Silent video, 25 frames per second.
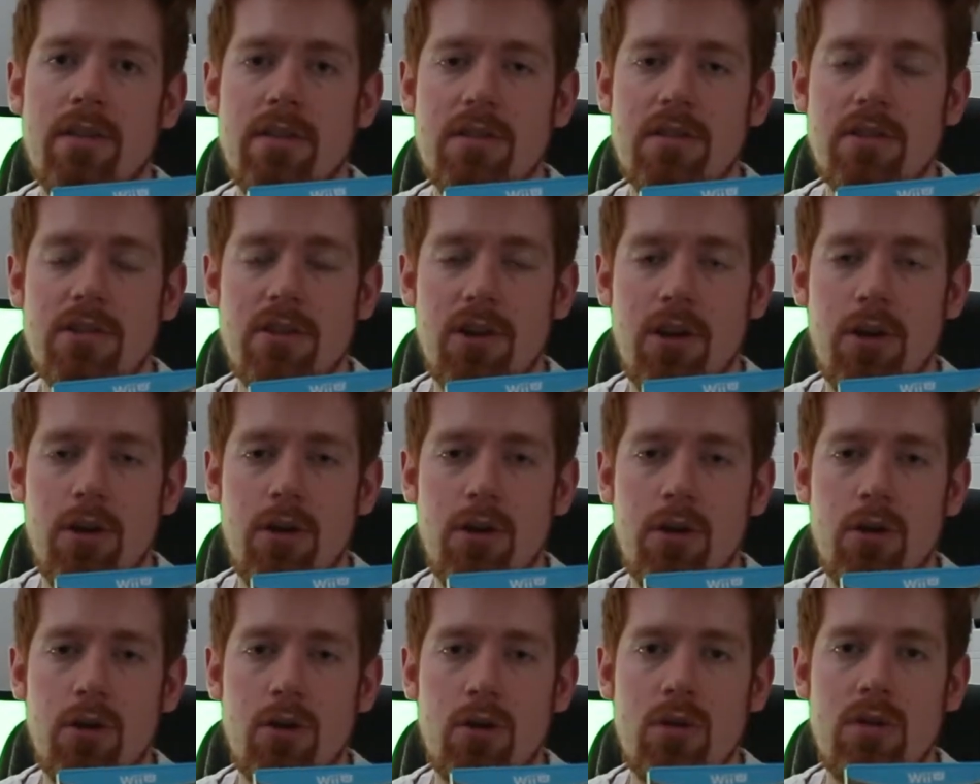
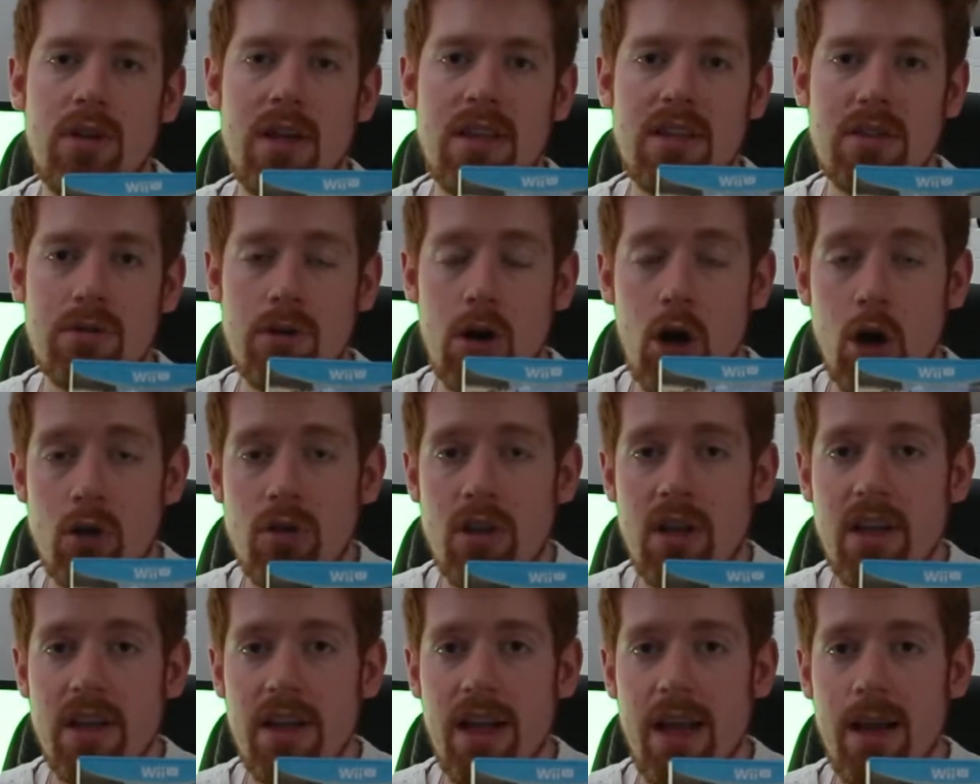So these are
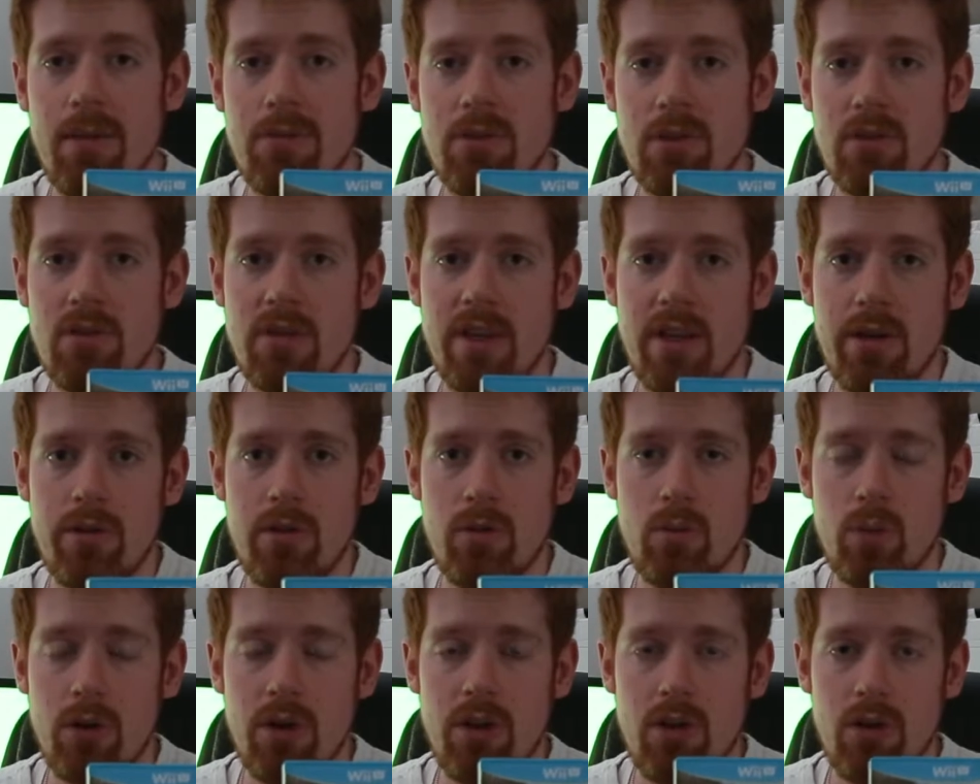only games you can get on
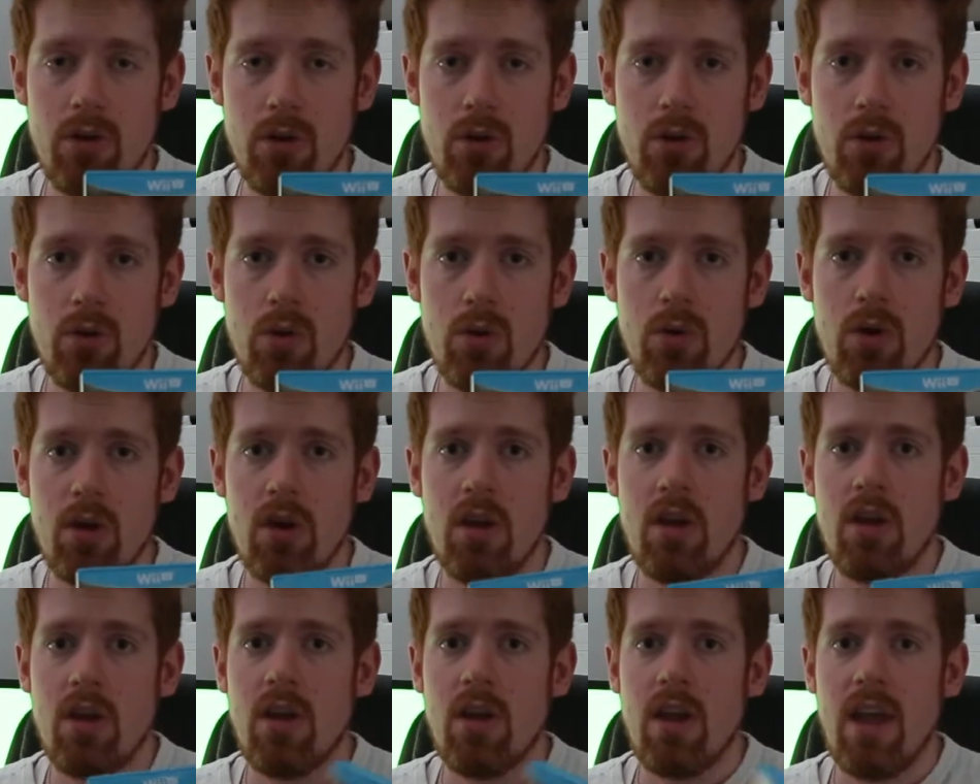the Wii U,
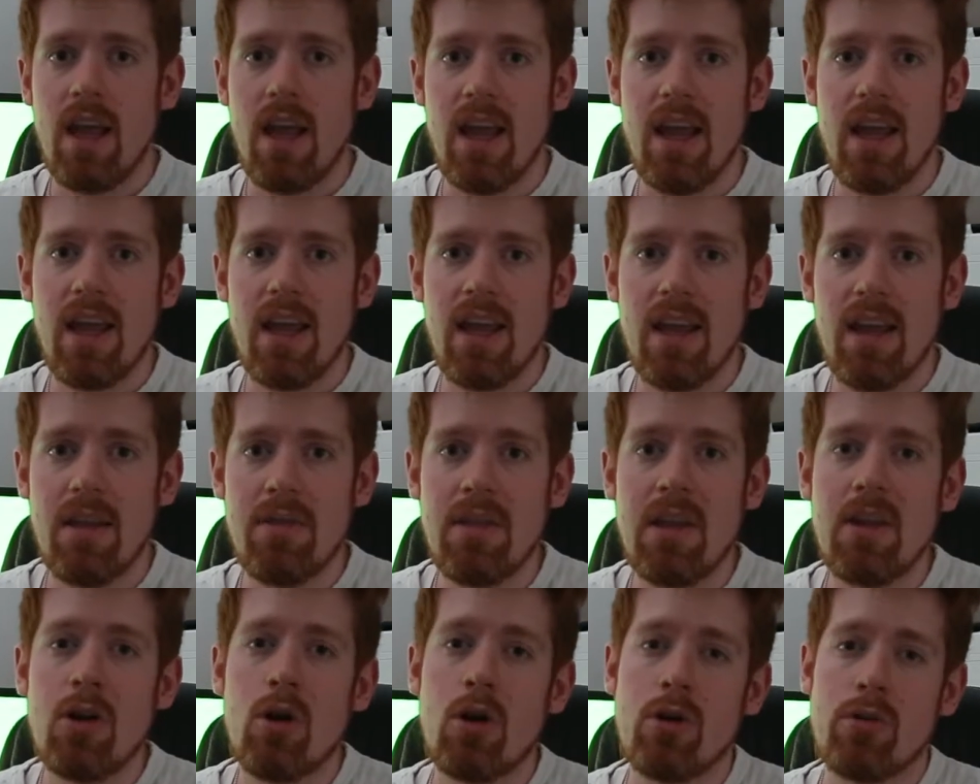and
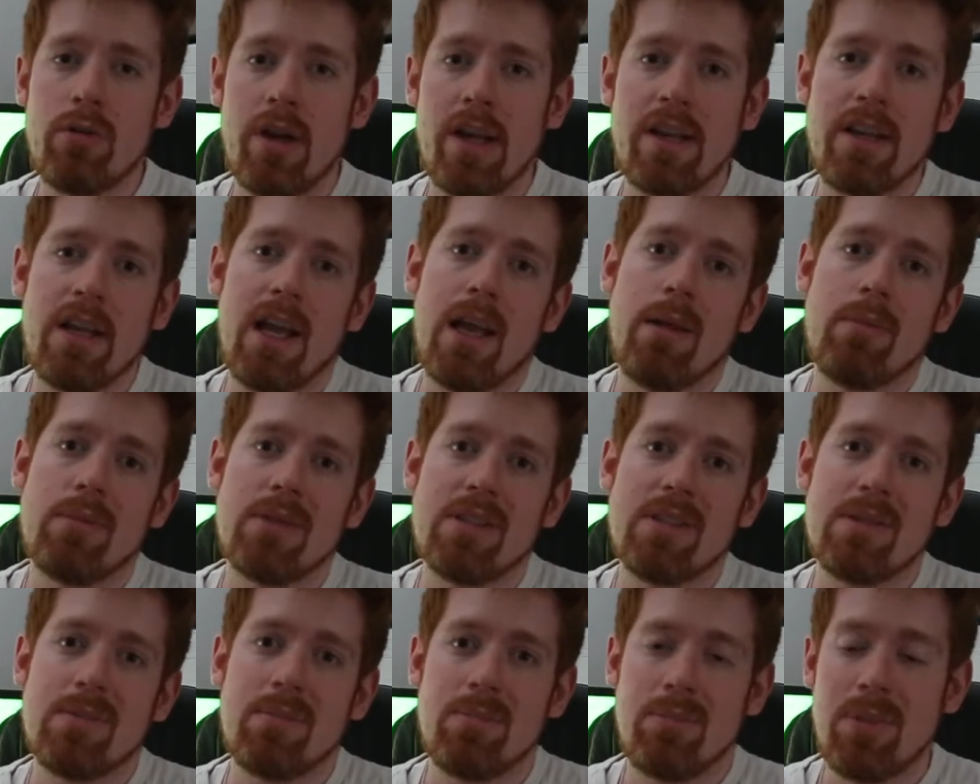they're not great
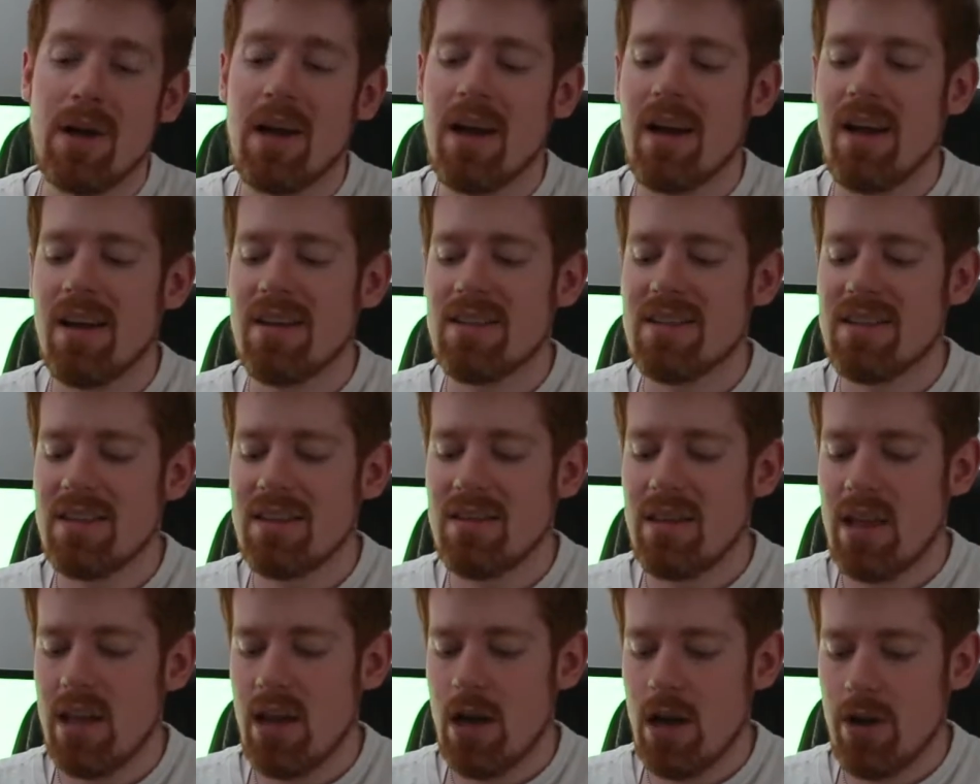games, but
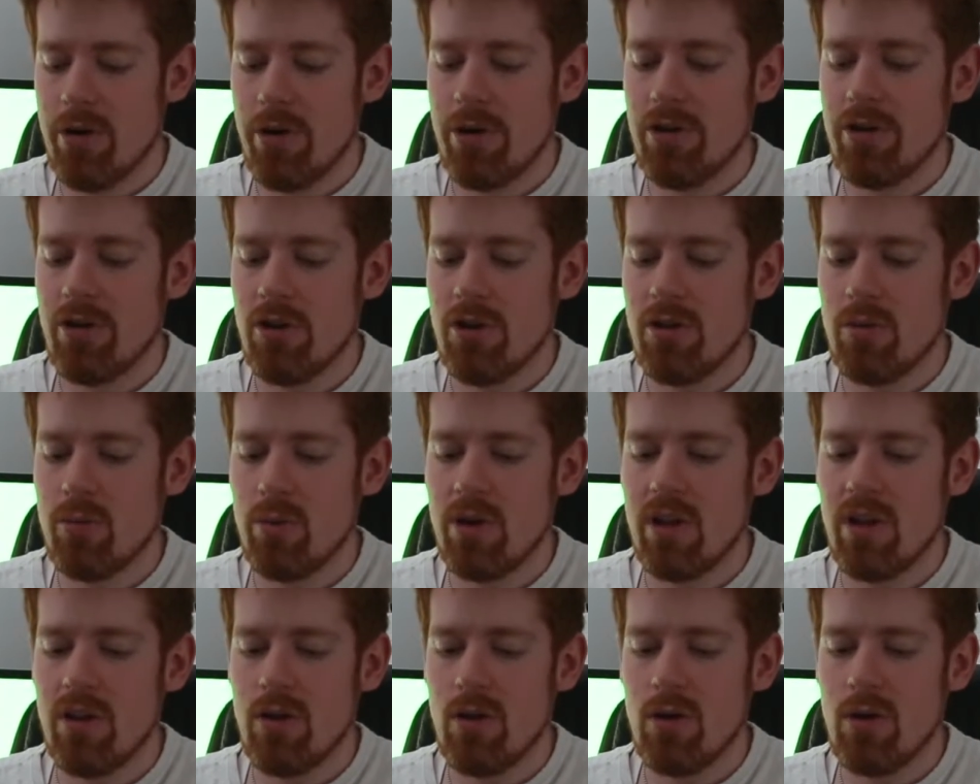they are only on the
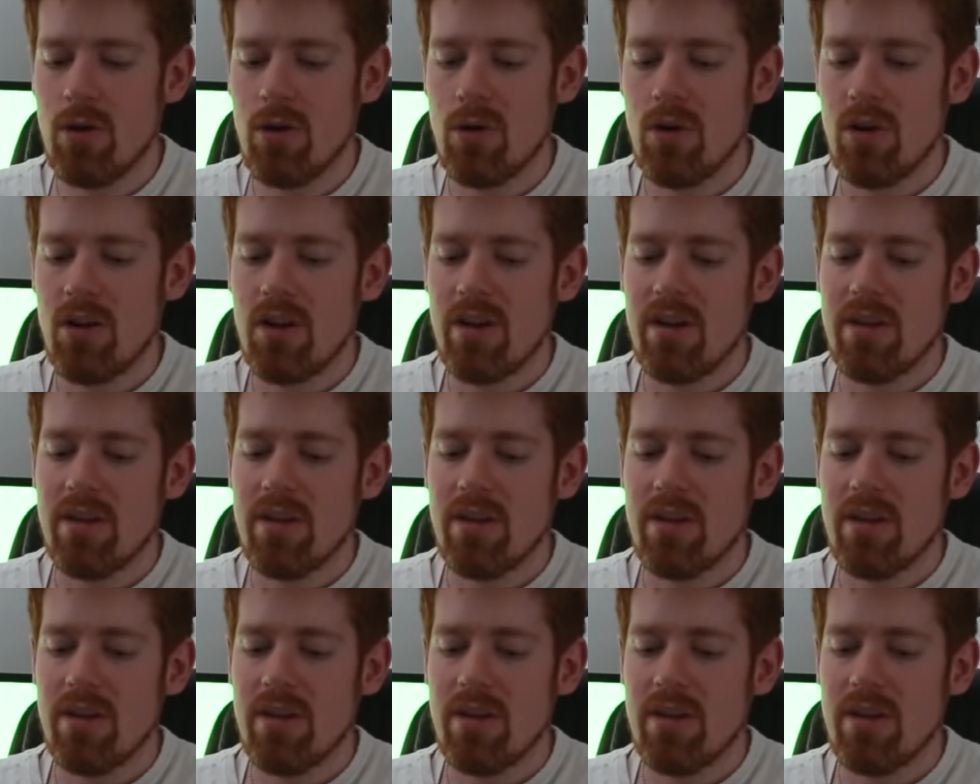Wii U.